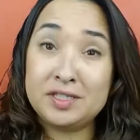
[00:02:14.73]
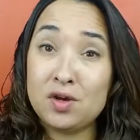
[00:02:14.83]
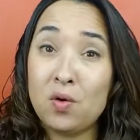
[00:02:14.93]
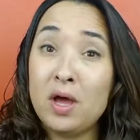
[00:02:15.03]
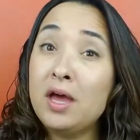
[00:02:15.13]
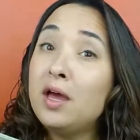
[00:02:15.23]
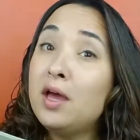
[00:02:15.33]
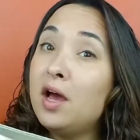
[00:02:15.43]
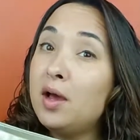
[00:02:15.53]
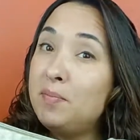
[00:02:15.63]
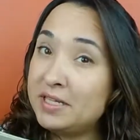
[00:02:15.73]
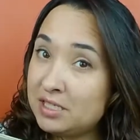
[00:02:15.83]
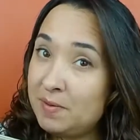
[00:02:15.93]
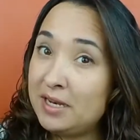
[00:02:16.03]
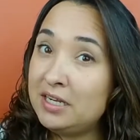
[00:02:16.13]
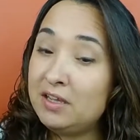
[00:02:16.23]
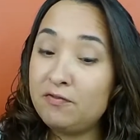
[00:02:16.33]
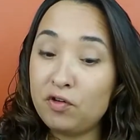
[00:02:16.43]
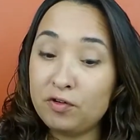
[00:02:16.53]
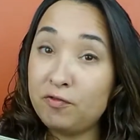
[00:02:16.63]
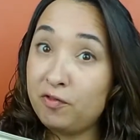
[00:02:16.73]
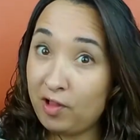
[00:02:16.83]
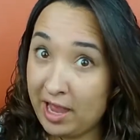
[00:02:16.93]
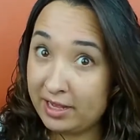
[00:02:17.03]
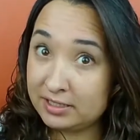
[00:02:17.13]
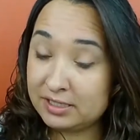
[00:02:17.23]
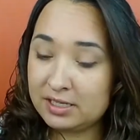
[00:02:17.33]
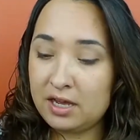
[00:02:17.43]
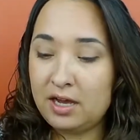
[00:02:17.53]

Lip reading: So a bit spendy for flats.